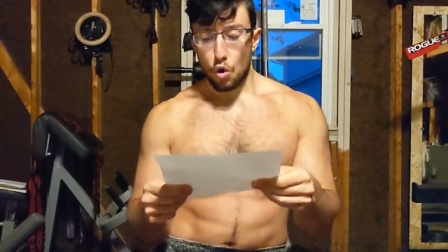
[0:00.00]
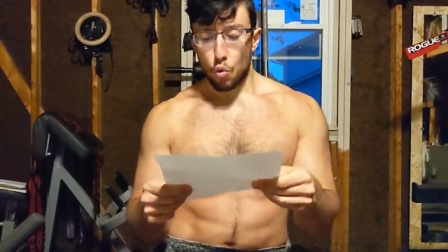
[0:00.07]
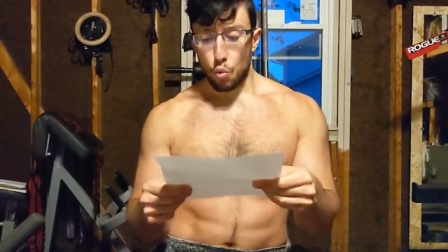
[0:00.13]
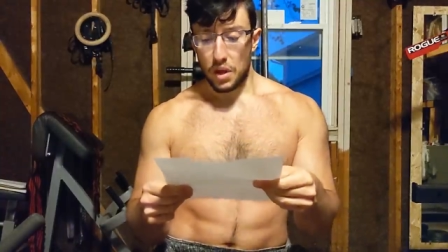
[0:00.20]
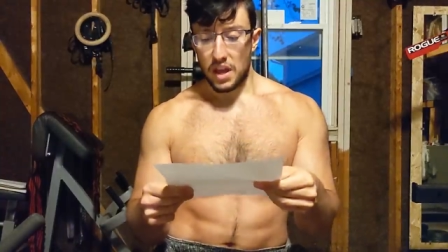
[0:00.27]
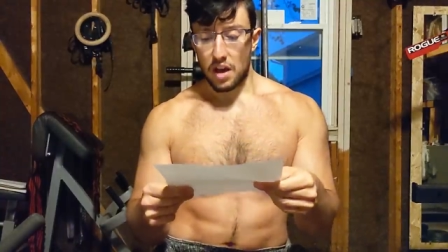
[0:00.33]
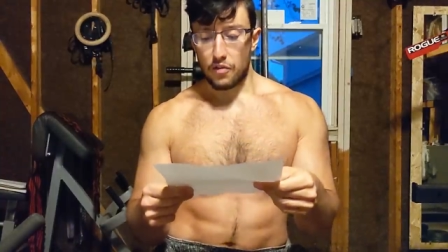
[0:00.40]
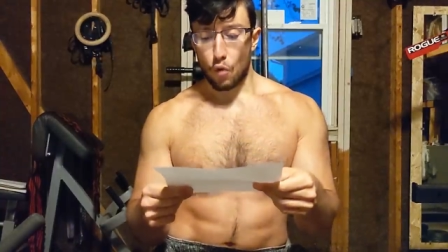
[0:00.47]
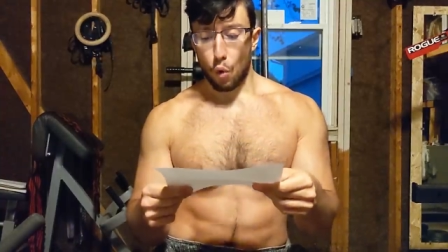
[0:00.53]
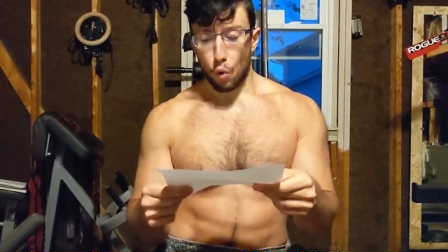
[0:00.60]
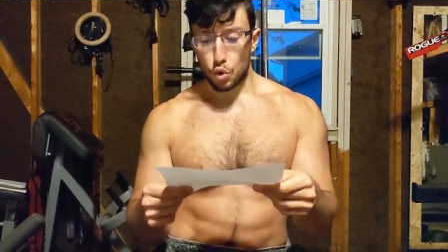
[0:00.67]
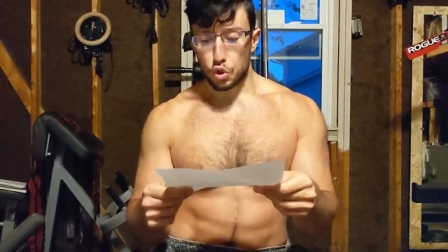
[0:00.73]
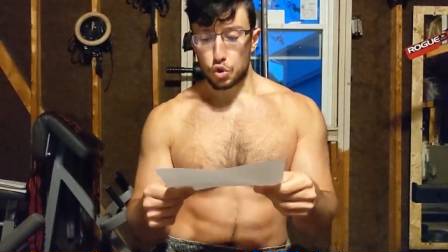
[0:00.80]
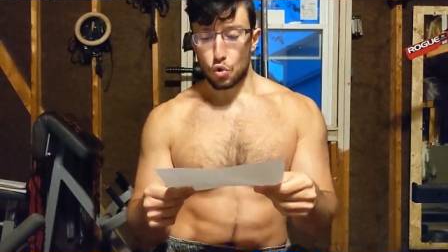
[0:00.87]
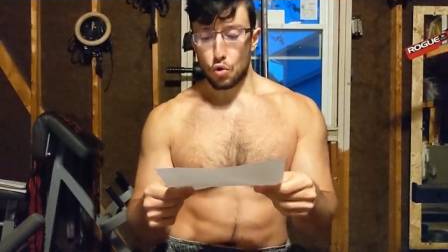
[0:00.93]
we have
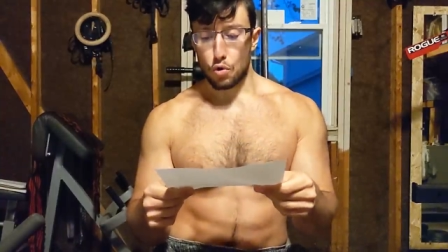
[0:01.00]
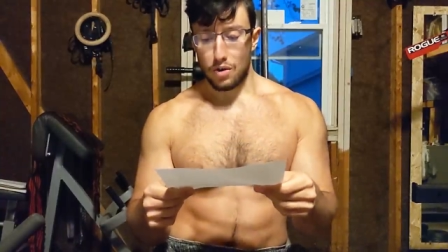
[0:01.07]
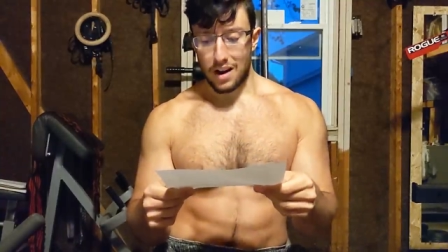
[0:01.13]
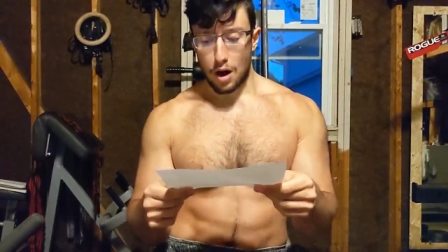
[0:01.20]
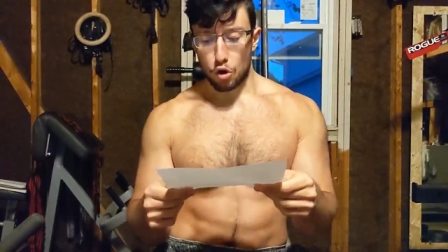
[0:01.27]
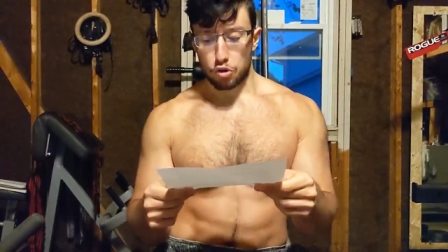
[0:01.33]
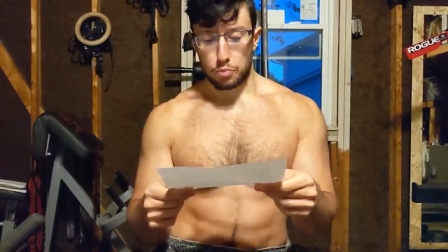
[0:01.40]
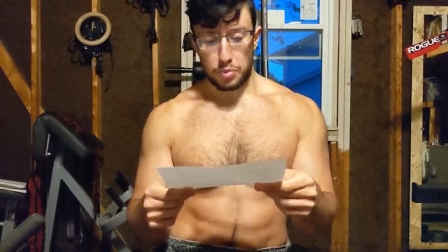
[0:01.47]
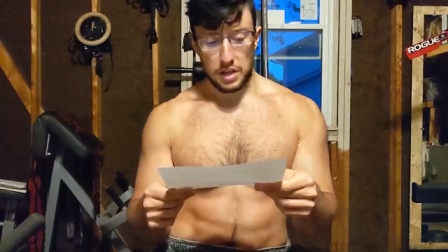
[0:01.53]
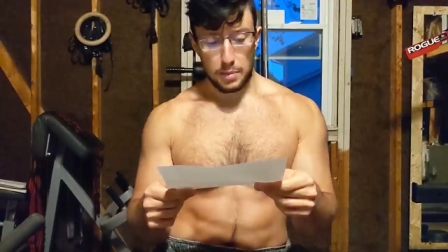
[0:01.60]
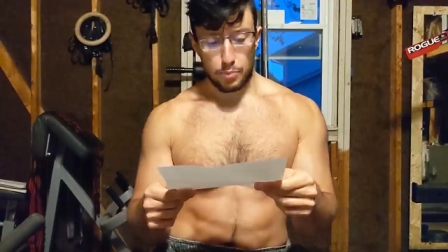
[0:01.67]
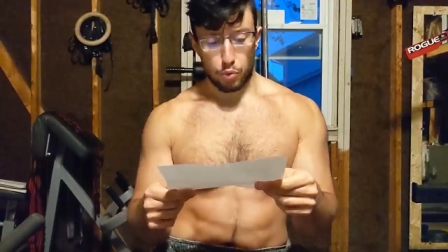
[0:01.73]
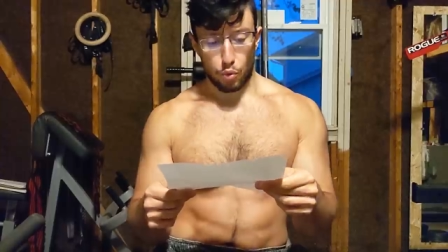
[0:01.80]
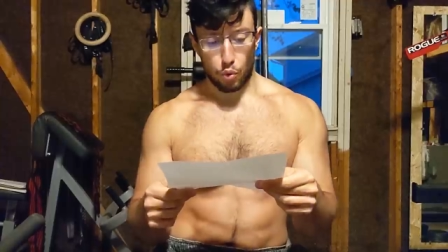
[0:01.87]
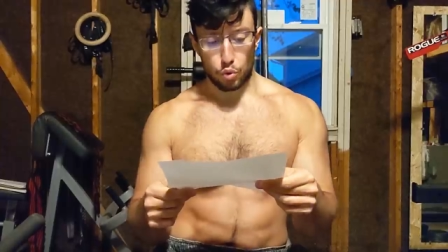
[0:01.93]
also allowed
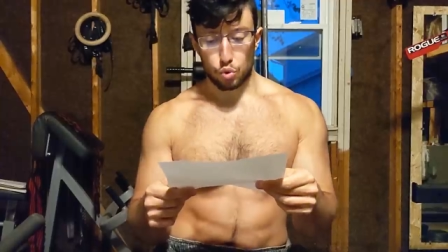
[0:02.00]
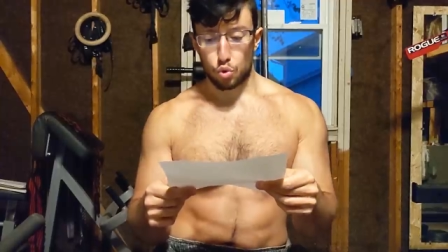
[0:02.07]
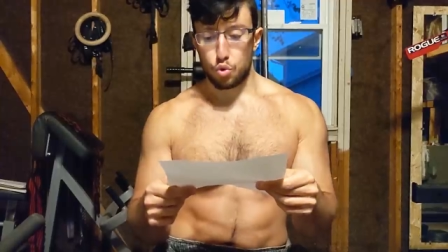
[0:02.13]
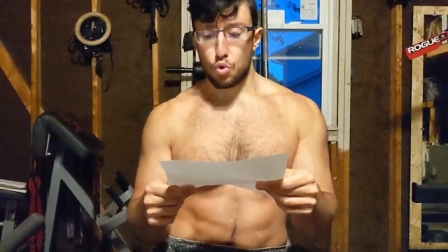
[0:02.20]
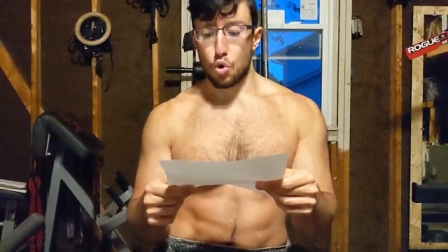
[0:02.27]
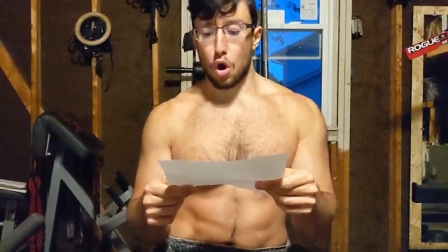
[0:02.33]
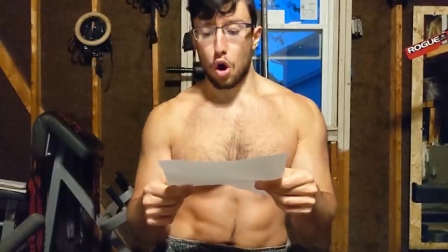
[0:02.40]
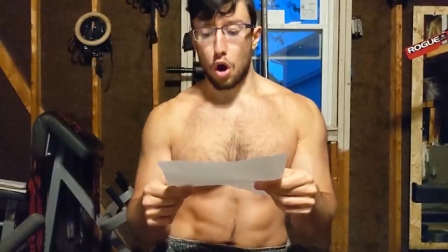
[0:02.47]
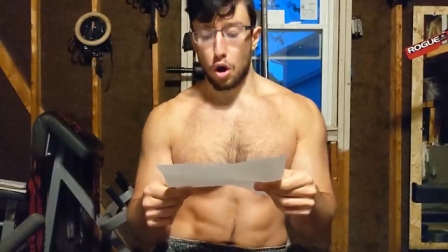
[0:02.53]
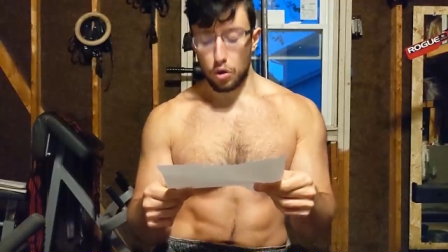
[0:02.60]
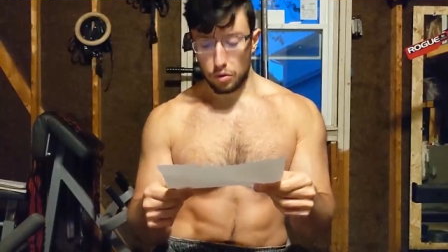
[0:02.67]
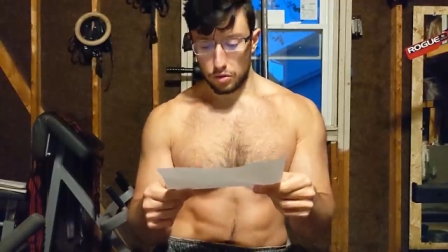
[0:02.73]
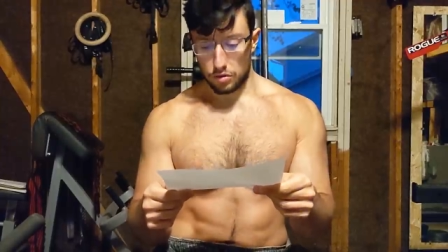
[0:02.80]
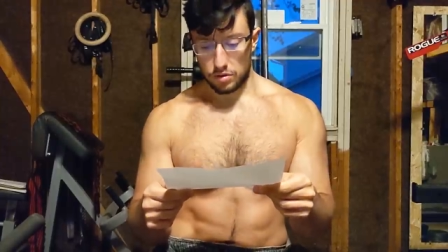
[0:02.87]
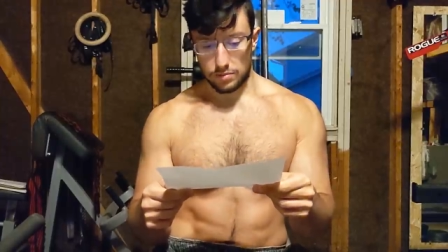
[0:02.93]
people to
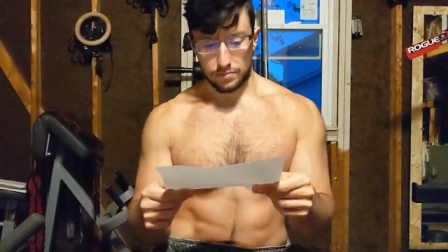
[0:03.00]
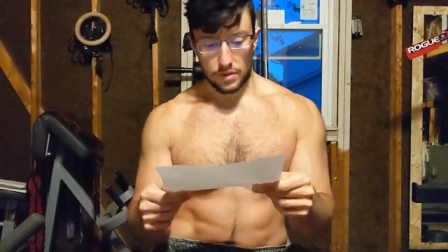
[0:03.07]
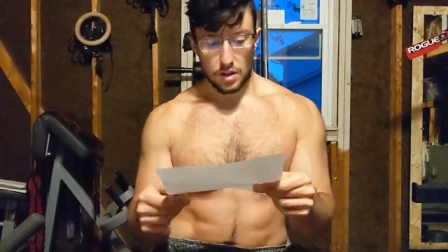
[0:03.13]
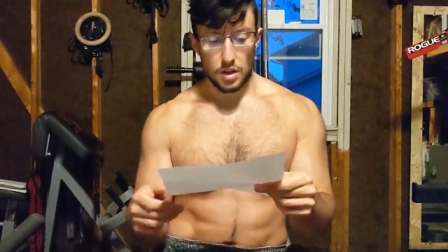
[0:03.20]
hunt